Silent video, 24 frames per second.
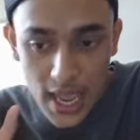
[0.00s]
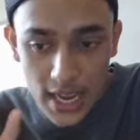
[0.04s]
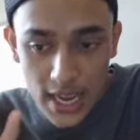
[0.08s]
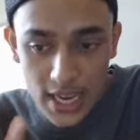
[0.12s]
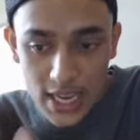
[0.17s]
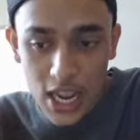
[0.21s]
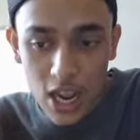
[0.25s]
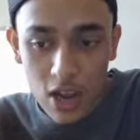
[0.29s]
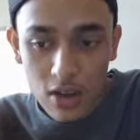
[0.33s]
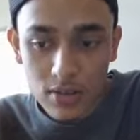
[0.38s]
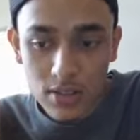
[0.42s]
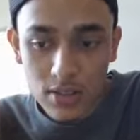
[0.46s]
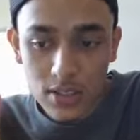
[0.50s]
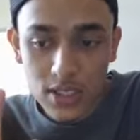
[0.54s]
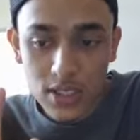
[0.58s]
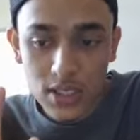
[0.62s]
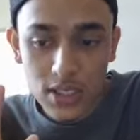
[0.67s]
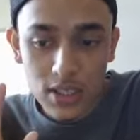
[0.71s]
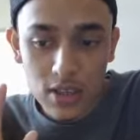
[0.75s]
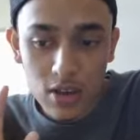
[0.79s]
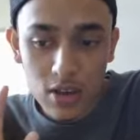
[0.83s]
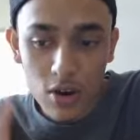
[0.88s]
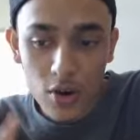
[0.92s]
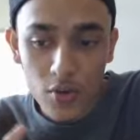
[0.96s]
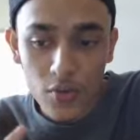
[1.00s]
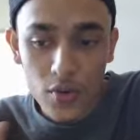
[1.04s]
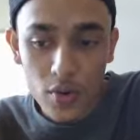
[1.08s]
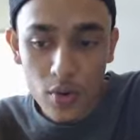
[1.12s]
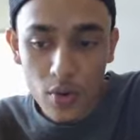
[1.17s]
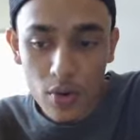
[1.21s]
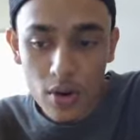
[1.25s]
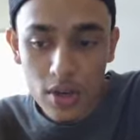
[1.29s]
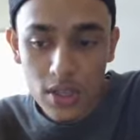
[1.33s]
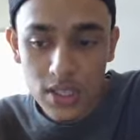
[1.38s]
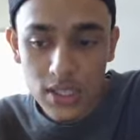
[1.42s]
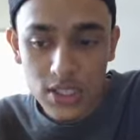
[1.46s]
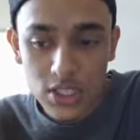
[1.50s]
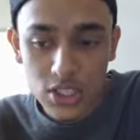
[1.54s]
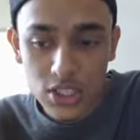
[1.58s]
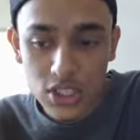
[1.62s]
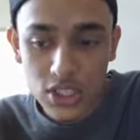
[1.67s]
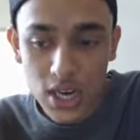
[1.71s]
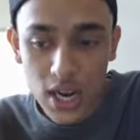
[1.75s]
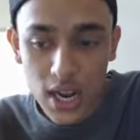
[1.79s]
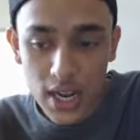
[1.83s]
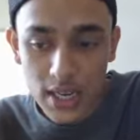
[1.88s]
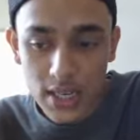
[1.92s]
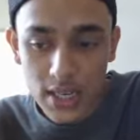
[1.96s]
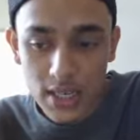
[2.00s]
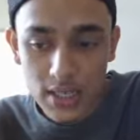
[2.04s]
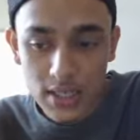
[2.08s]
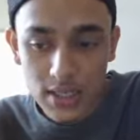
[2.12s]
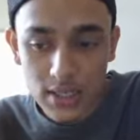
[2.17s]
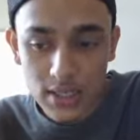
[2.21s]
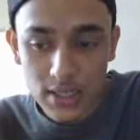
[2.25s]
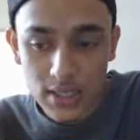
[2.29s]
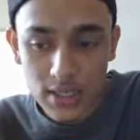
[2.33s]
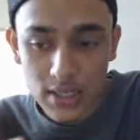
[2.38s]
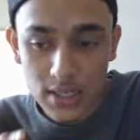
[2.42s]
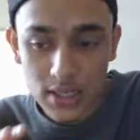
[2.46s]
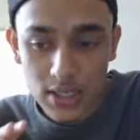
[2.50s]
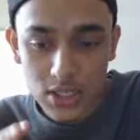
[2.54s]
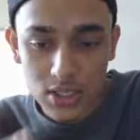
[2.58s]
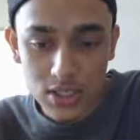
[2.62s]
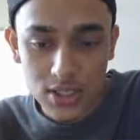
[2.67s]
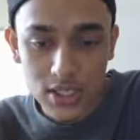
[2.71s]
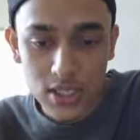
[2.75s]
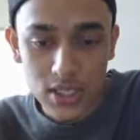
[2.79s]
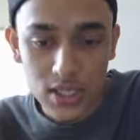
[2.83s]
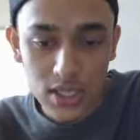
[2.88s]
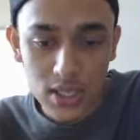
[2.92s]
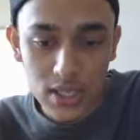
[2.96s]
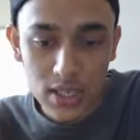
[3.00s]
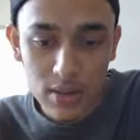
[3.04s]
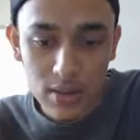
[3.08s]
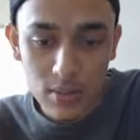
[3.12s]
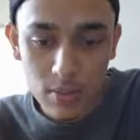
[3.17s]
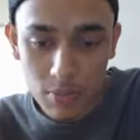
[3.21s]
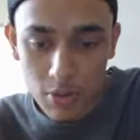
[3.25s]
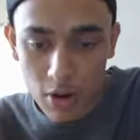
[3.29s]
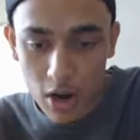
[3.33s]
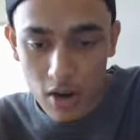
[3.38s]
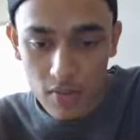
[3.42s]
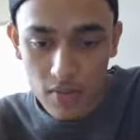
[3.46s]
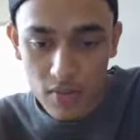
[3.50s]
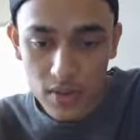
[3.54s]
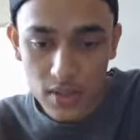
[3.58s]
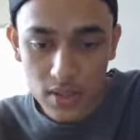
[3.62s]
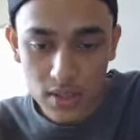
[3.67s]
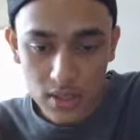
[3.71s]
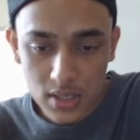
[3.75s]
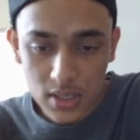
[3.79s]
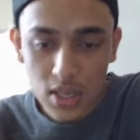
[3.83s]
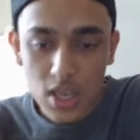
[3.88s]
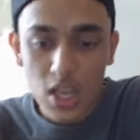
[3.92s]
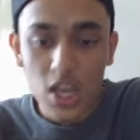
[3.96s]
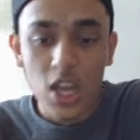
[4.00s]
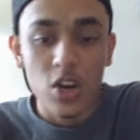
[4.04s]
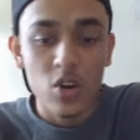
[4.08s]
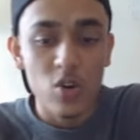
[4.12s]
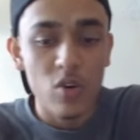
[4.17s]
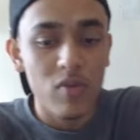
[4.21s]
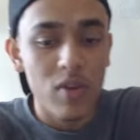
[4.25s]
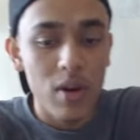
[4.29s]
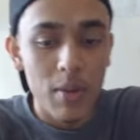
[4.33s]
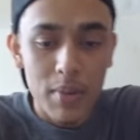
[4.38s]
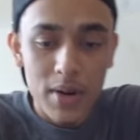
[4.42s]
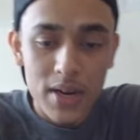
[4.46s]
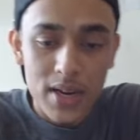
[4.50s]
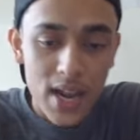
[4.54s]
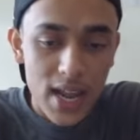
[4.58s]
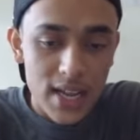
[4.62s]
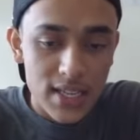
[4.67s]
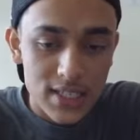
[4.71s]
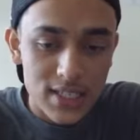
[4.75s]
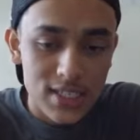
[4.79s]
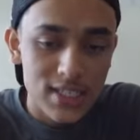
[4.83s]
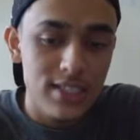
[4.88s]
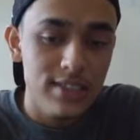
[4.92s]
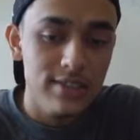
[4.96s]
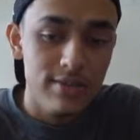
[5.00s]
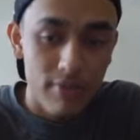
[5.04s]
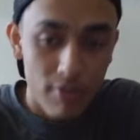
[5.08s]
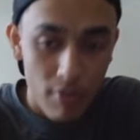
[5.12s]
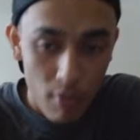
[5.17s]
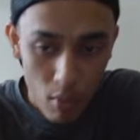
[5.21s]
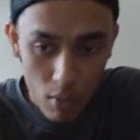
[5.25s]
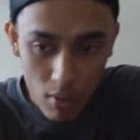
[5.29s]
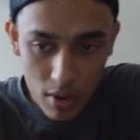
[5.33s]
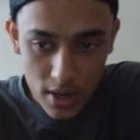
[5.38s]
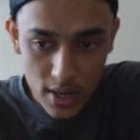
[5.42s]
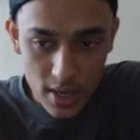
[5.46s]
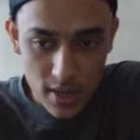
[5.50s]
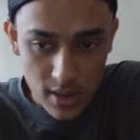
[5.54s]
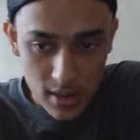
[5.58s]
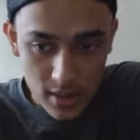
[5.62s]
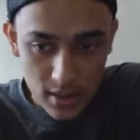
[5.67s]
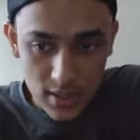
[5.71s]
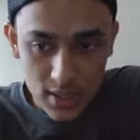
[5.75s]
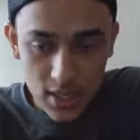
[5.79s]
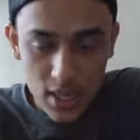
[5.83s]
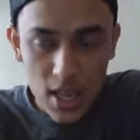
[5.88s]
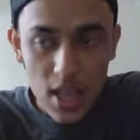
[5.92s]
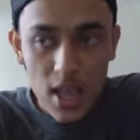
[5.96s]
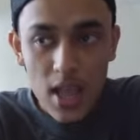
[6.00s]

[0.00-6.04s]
county of northeast China's Jilin province, November 1940s.